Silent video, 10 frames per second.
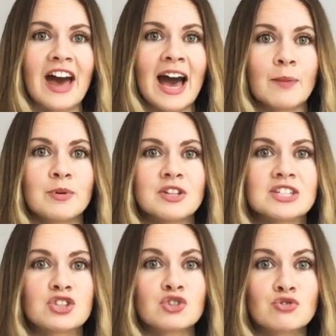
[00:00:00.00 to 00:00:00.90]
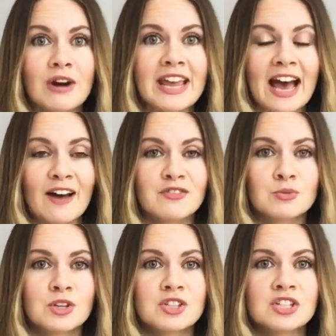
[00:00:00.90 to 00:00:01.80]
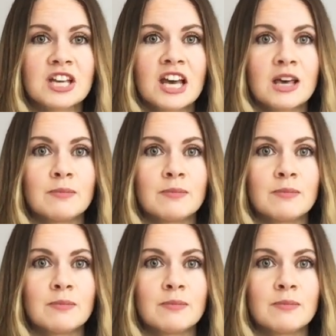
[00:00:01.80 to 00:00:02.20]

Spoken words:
happens straight afterwards,